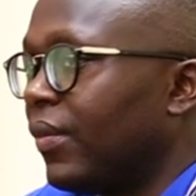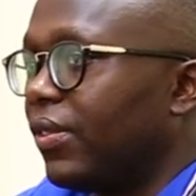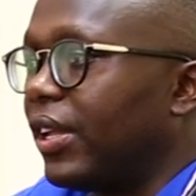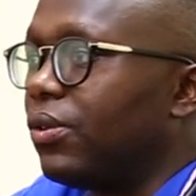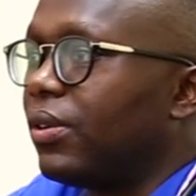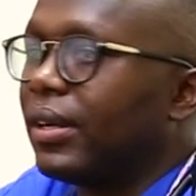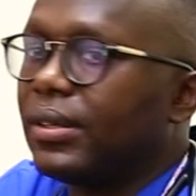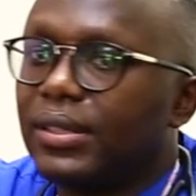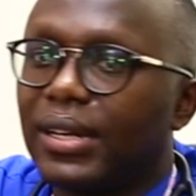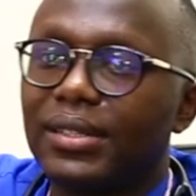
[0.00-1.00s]
Then you can
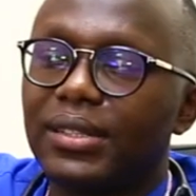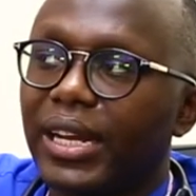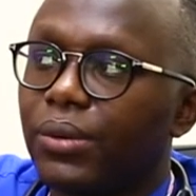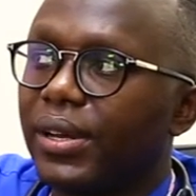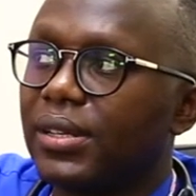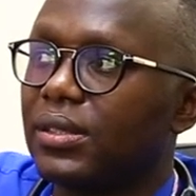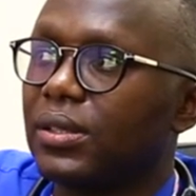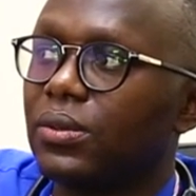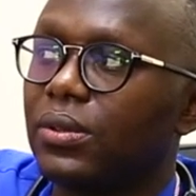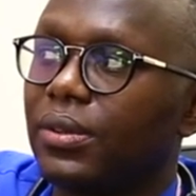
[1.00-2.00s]
turn sideways,
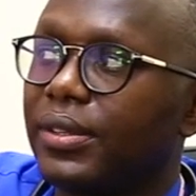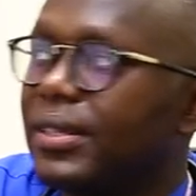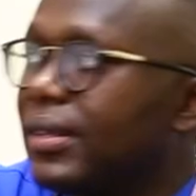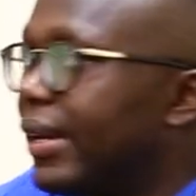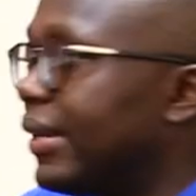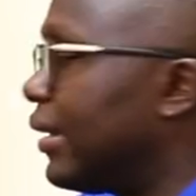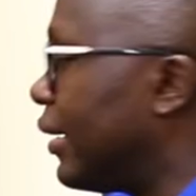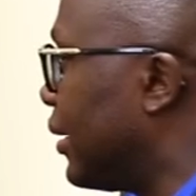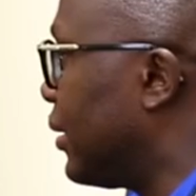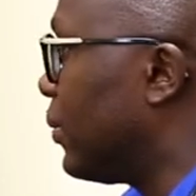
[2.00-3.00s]
look on the side,
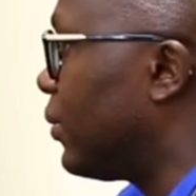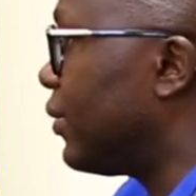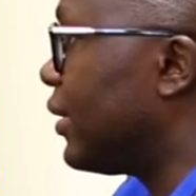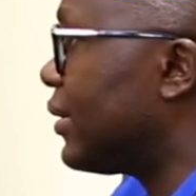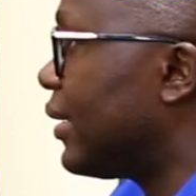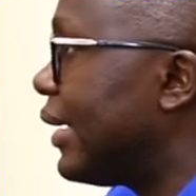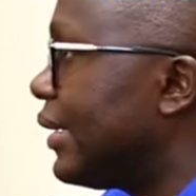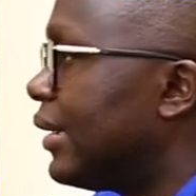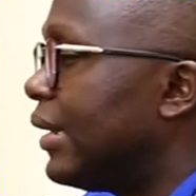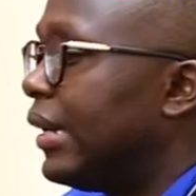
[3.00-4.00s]
again, look on the
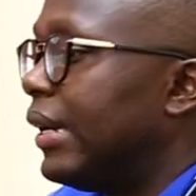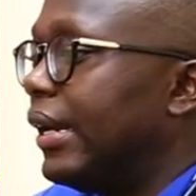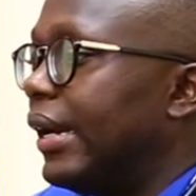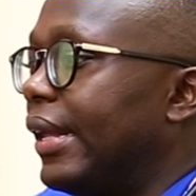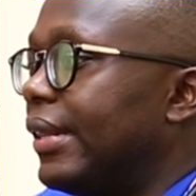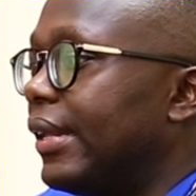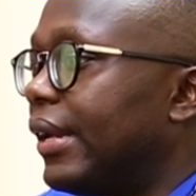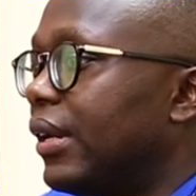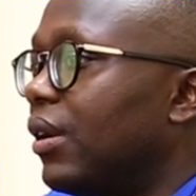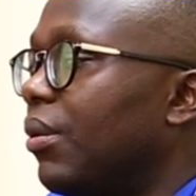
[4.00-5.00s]
side, and
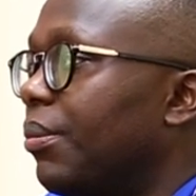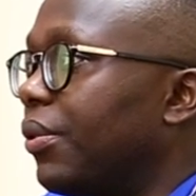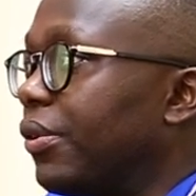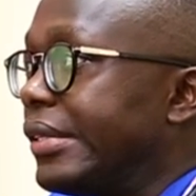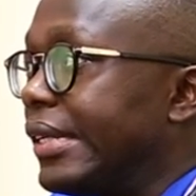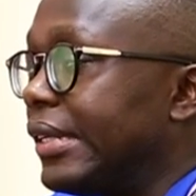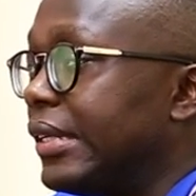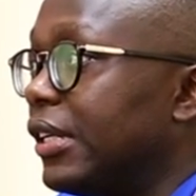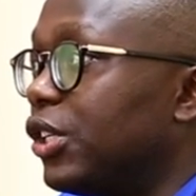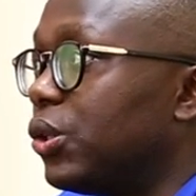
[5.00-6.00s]
then proceed
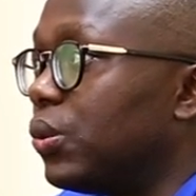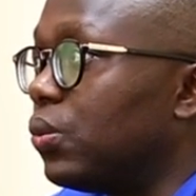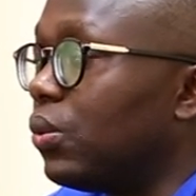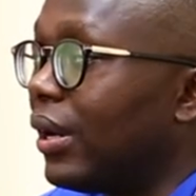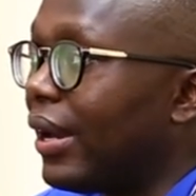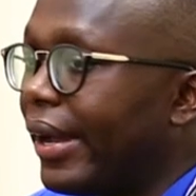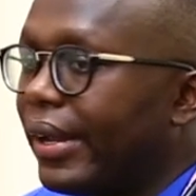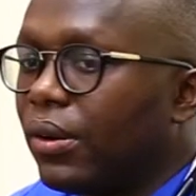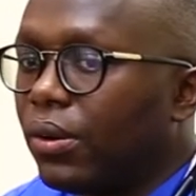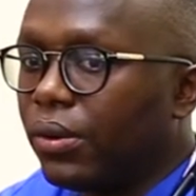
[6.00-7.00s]
to lie
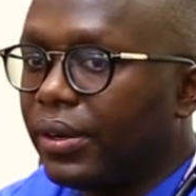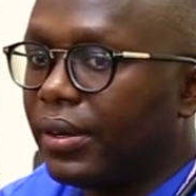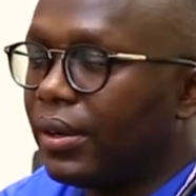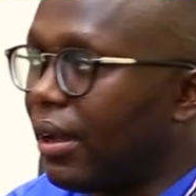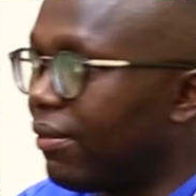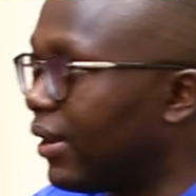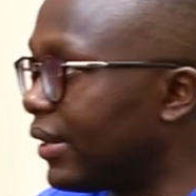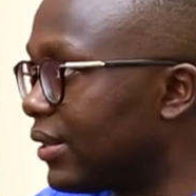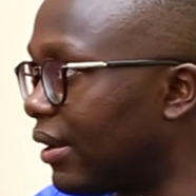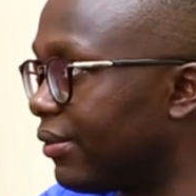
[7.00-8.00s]
on a
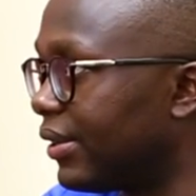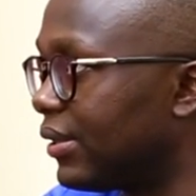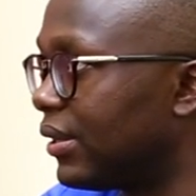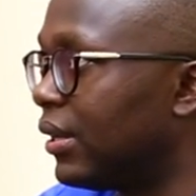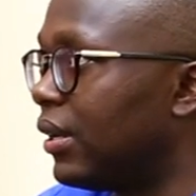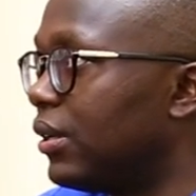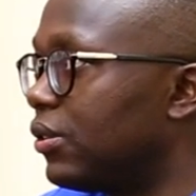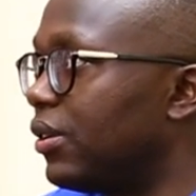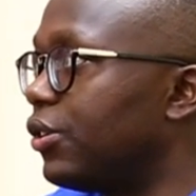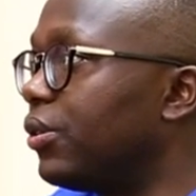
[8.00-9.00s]
flat surface so
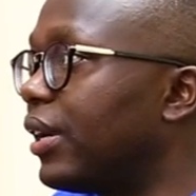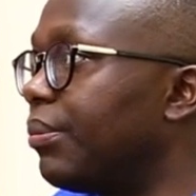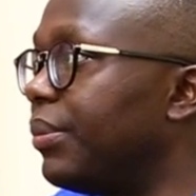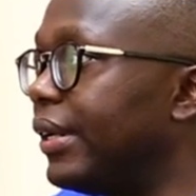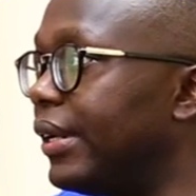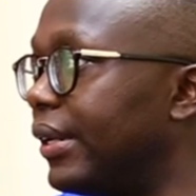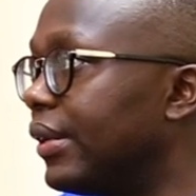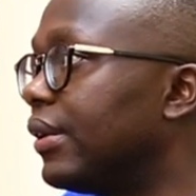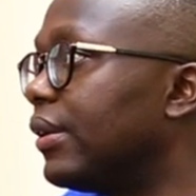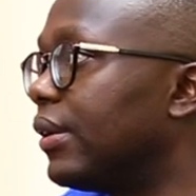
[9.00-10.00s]
that you can
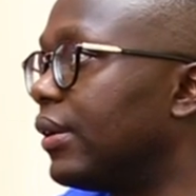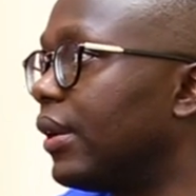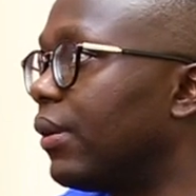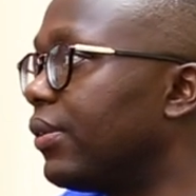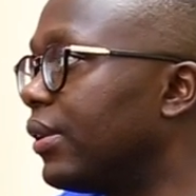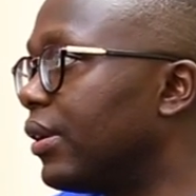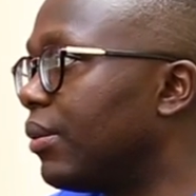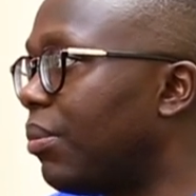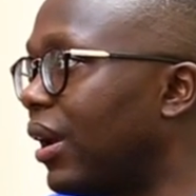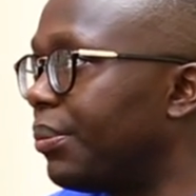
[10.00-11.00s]
begin now the
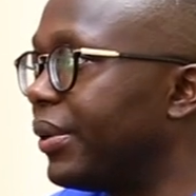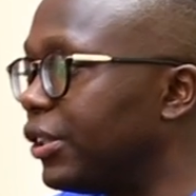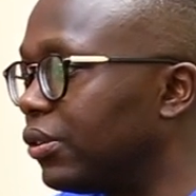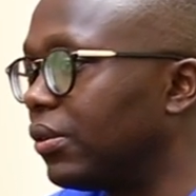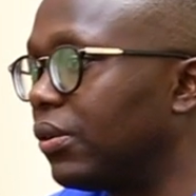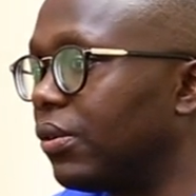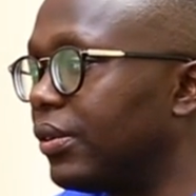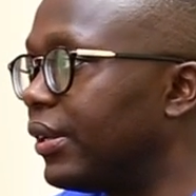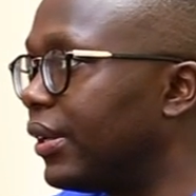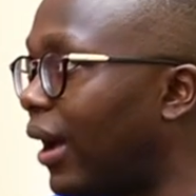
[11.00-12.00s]
palpation or
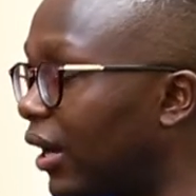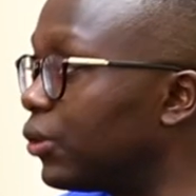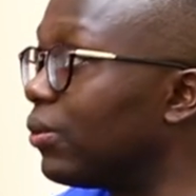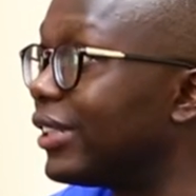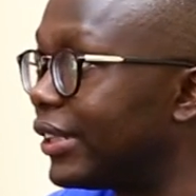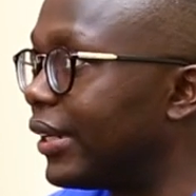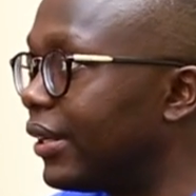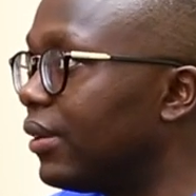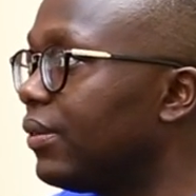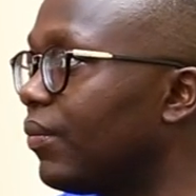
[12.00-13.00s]
the actual
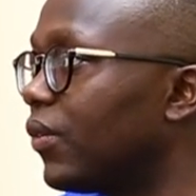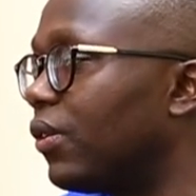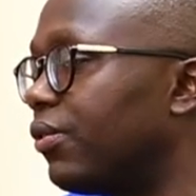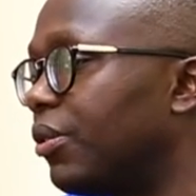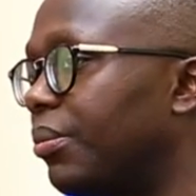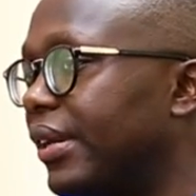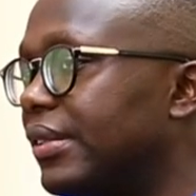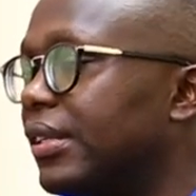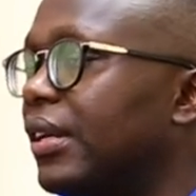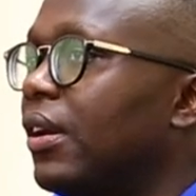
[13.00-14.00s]
checking of your breast.